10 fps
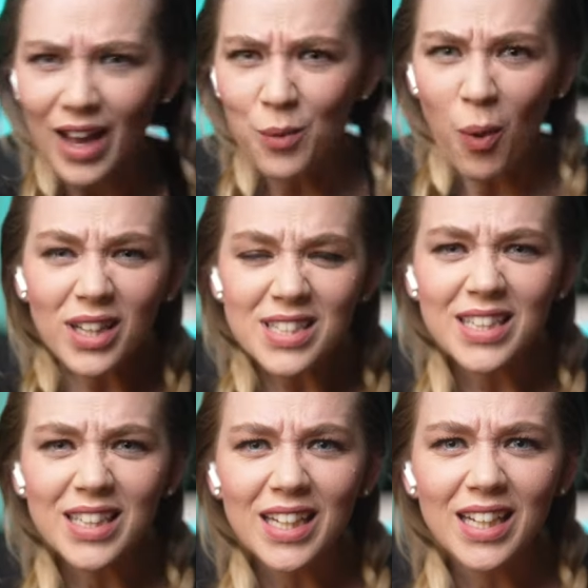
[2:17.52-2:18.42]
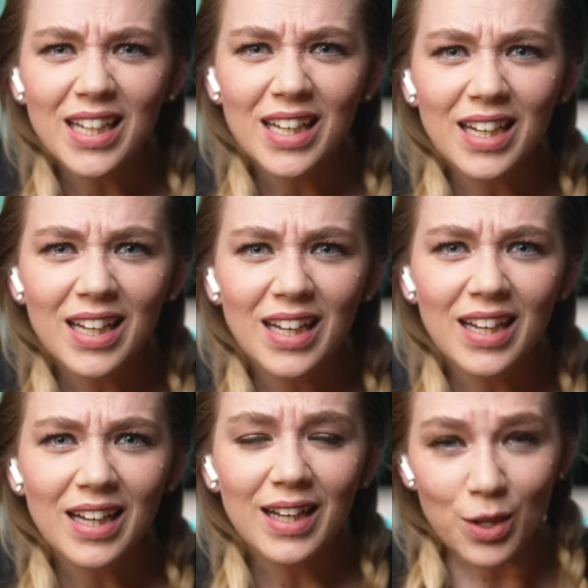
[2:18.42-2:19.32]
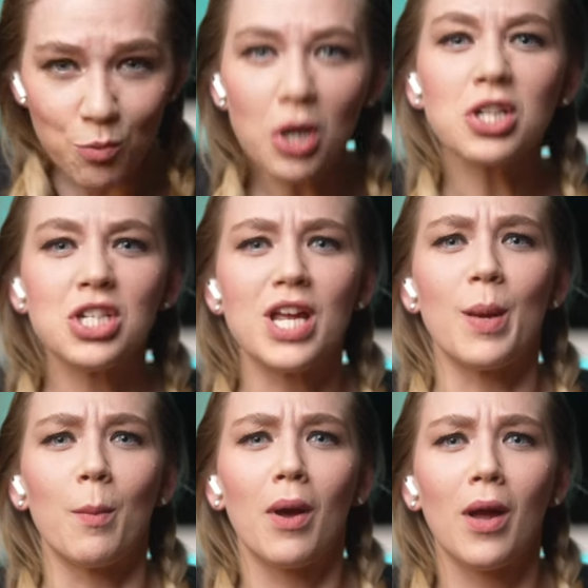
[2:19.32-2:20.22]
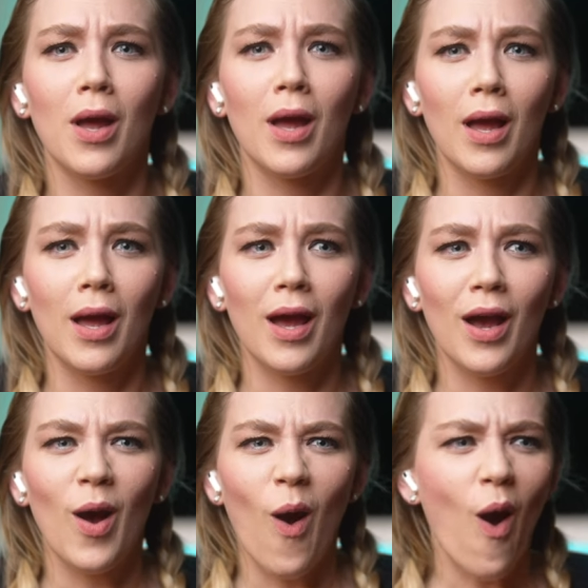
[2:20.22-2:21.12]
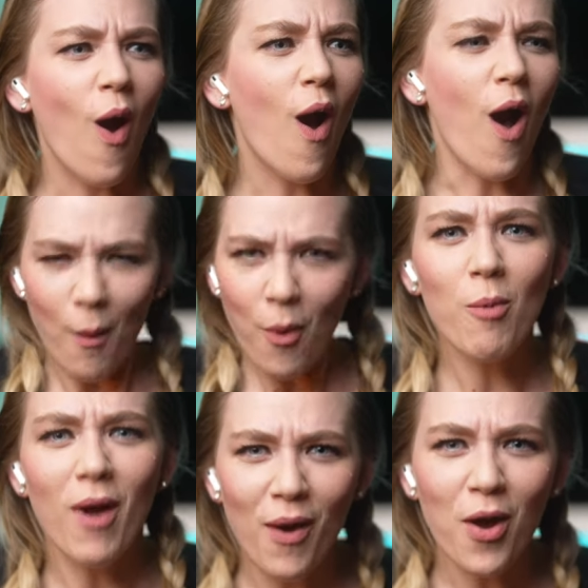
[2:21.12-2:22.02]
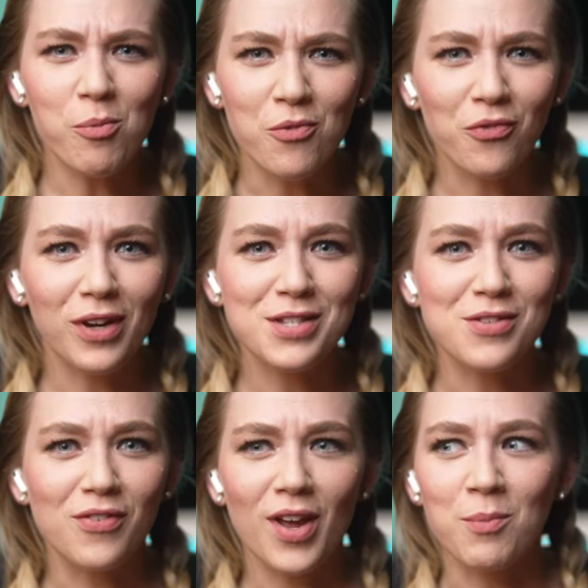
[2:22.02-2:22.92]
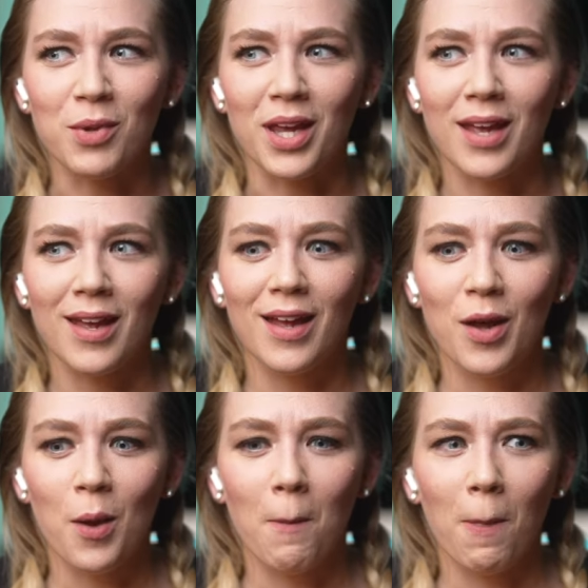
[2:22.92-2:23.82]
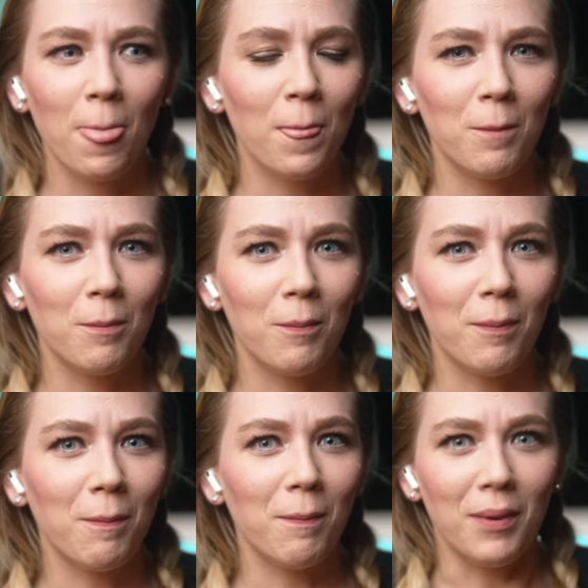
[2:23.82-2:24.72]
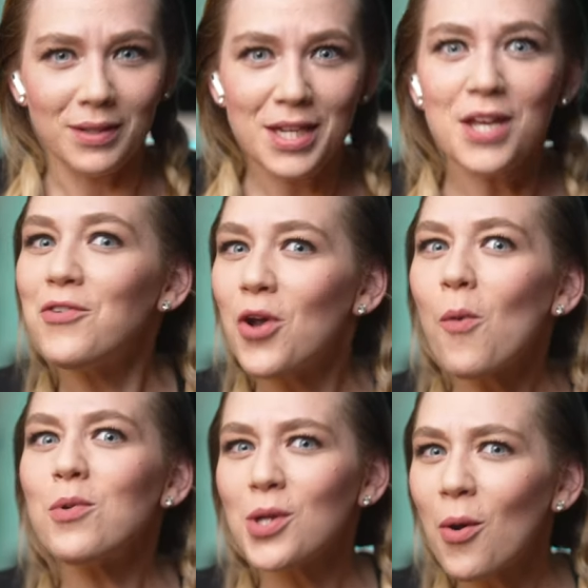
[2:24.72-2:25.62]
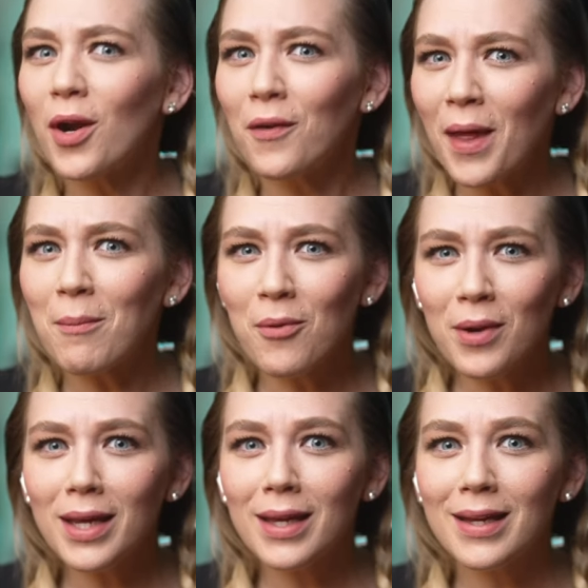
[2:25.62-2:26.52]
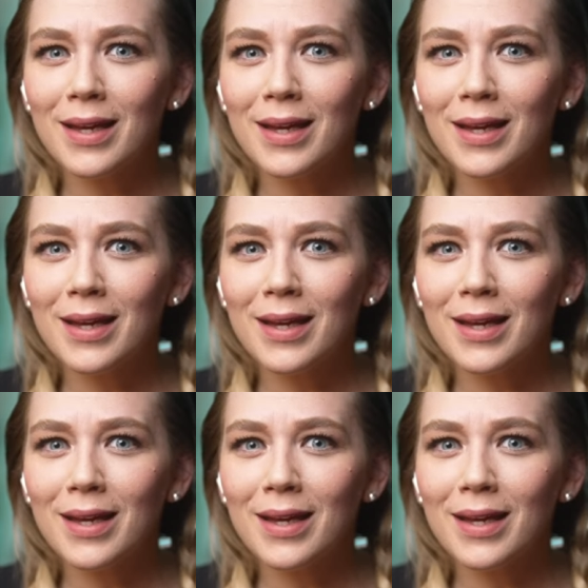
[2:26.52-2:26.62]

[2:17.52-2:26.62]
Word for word: He what? He rushed to him. I'm all about helping friends and family. But did he even know what was going on at that point?